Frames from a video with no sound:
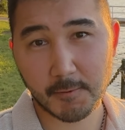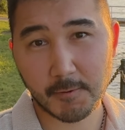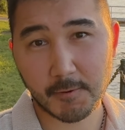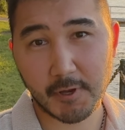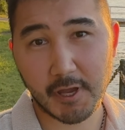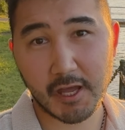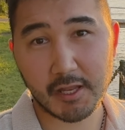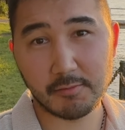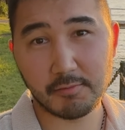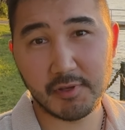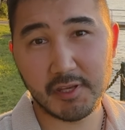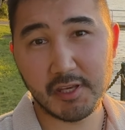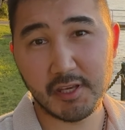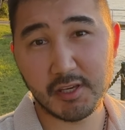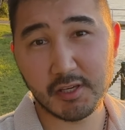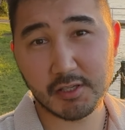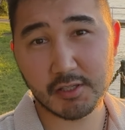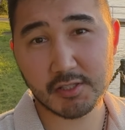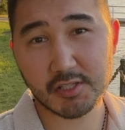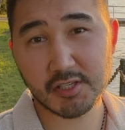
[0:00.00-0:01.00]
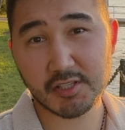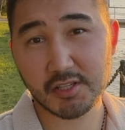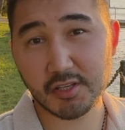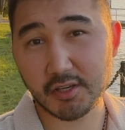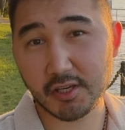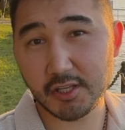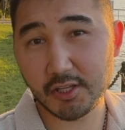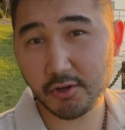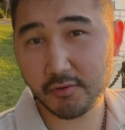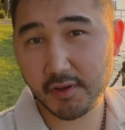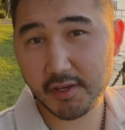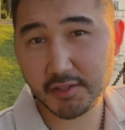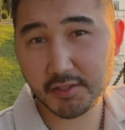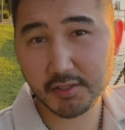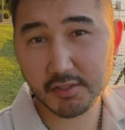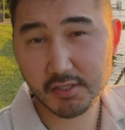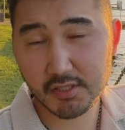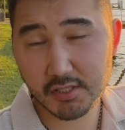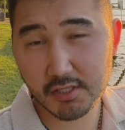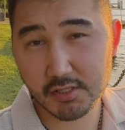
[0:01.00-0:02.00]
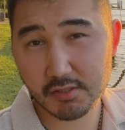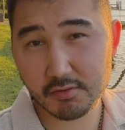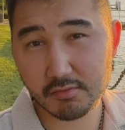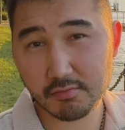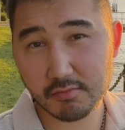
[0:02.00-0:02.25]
and being just the innovators?